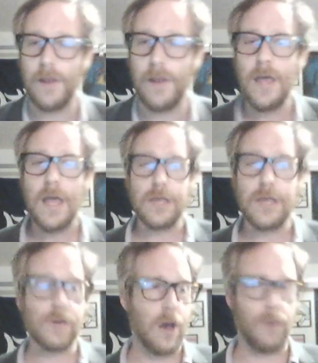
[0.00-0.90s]
But
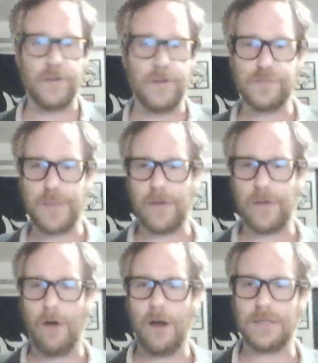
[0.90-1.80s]
you go and there's
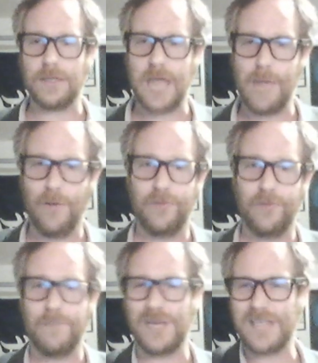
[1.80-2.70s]
big long
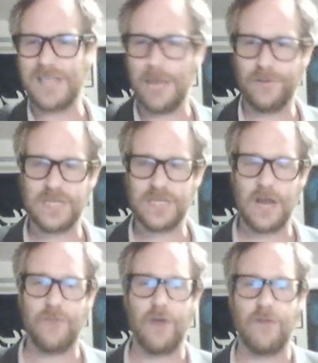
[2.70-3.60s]
tables and big tables
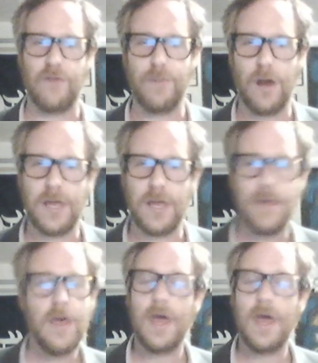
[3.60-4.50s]
set up for
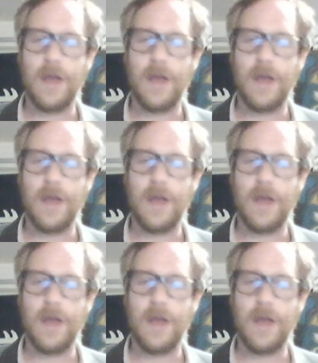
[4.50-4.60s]
everybody,